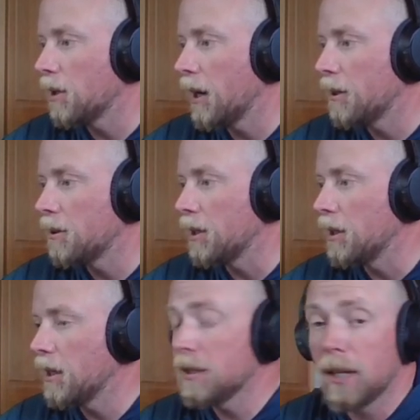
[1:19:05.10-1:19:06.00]
to hydrogen?
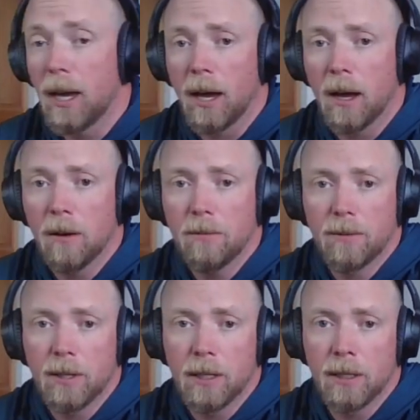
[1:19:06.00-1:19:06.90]
Yes, I have.
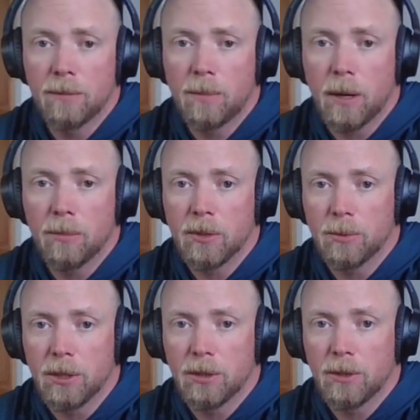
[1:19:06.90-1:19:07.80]
Uh, problem is
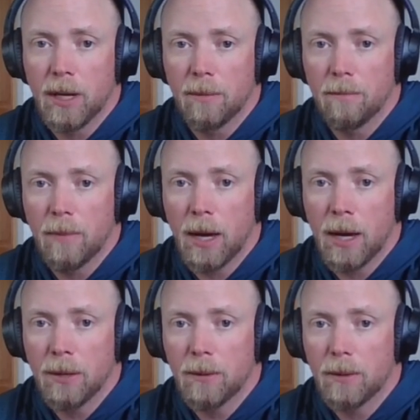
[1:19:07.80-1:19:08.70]
when you do that
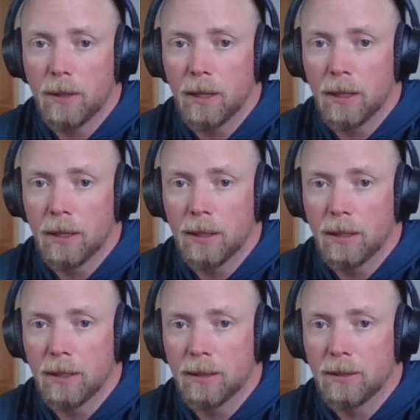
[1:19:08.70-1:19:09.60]
math, uh,
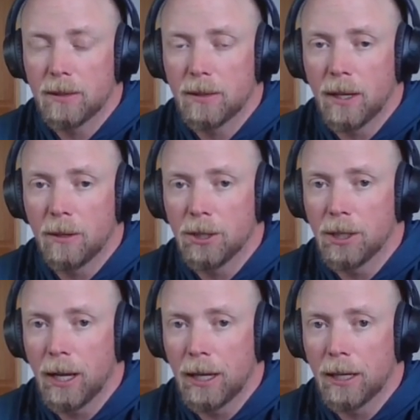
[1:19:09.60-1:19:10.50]
it's energy
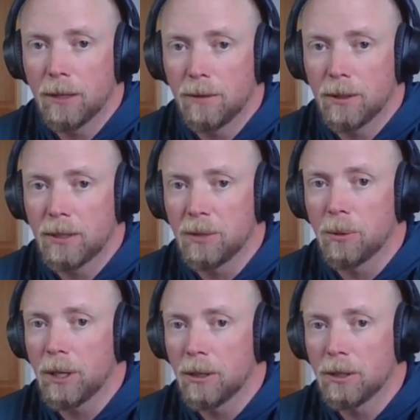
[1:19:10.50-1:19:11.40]
negative. It takes
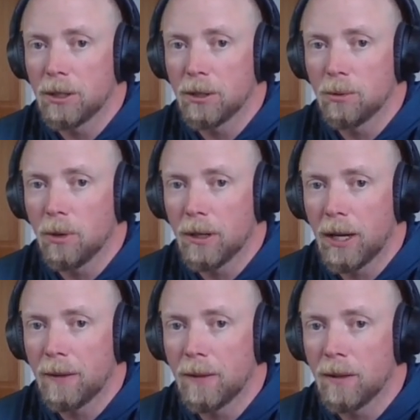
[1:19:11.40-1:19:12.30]
more energy to do all
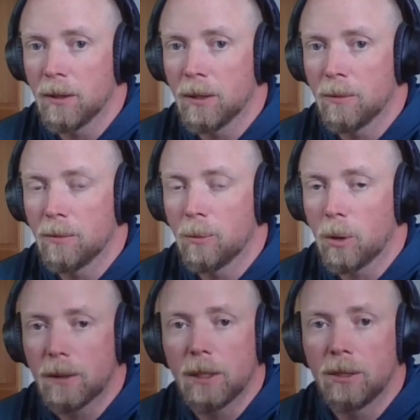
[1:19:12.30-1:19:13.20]
that than the
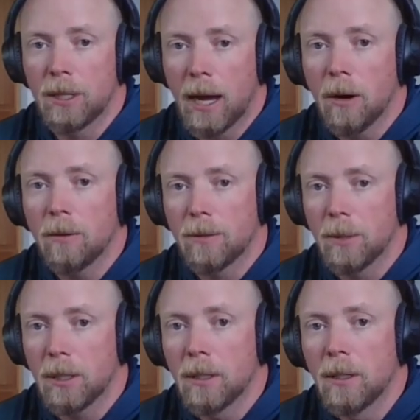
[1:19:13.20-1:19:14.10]
work that you get out from it.